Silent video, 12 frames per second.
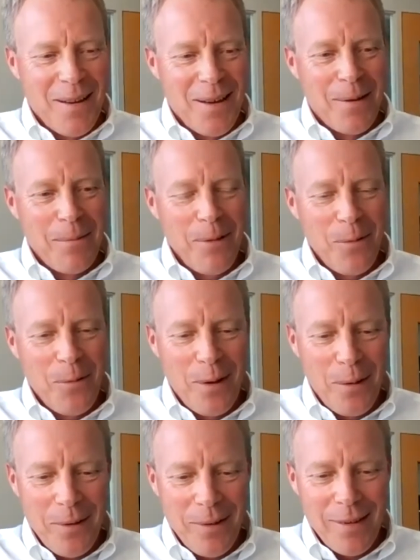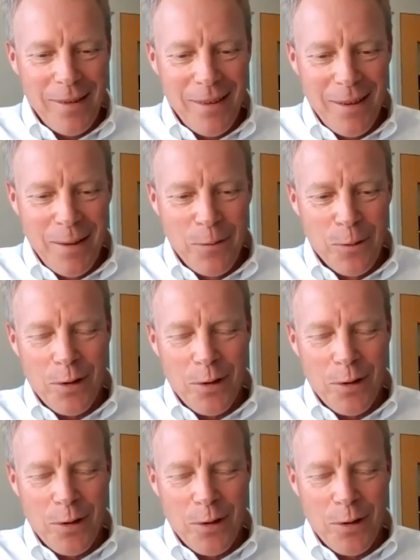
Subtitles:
Well, if we're